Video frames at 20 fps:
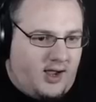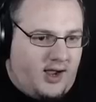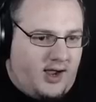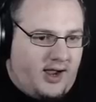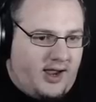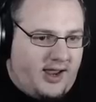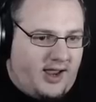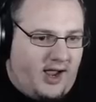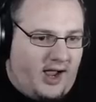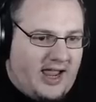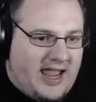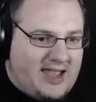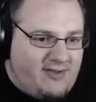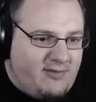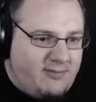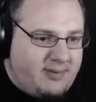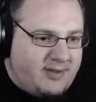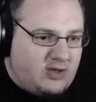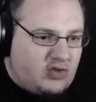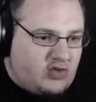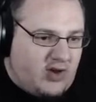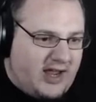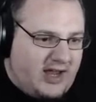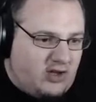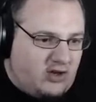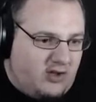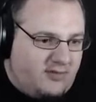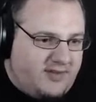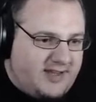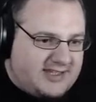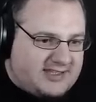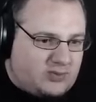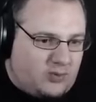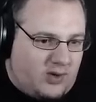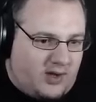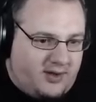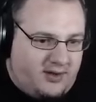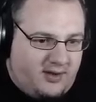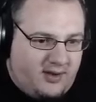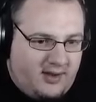Hi, I haven't been trained on this
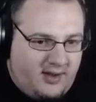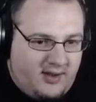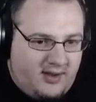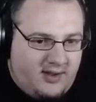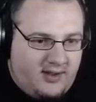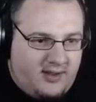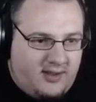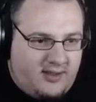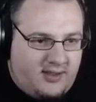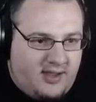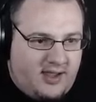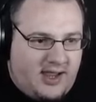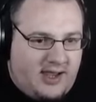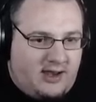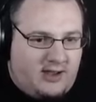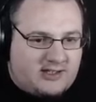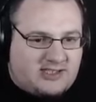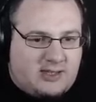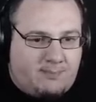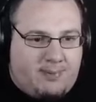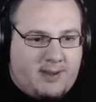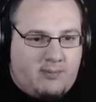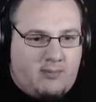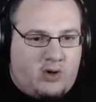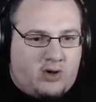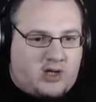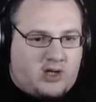one. It looks a bit